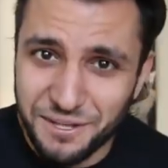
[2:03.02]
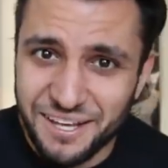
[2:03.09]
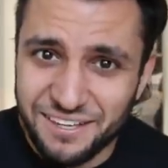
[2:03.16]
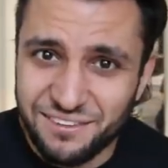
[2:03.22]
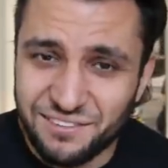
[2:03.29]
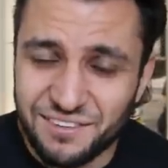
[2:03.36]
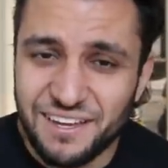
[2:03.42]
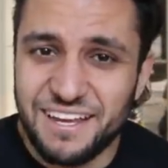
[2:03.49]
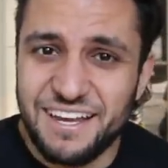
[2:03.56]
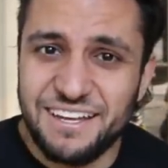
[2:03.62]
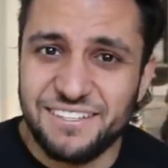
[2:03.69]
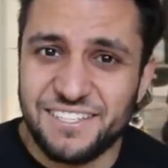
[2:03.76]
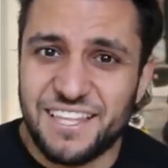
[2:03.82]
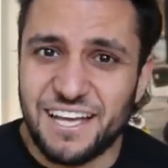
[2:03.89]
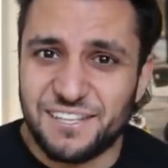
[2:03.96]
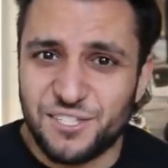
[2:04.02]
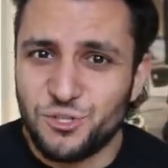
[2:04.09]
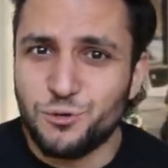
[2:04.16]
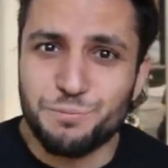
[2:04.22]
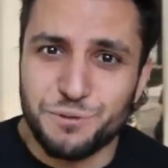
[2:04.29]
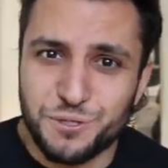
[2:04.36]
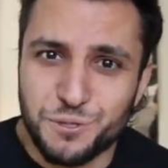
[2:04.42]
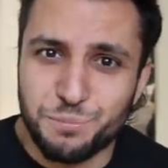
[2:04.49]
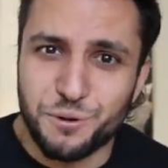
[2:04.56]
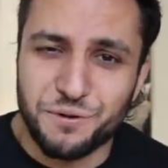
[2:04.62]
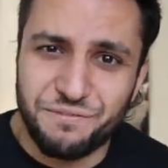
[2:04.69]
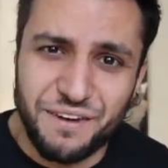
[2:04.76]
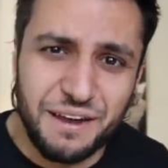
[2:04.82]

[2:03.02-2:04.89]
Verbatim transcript: place is that super duper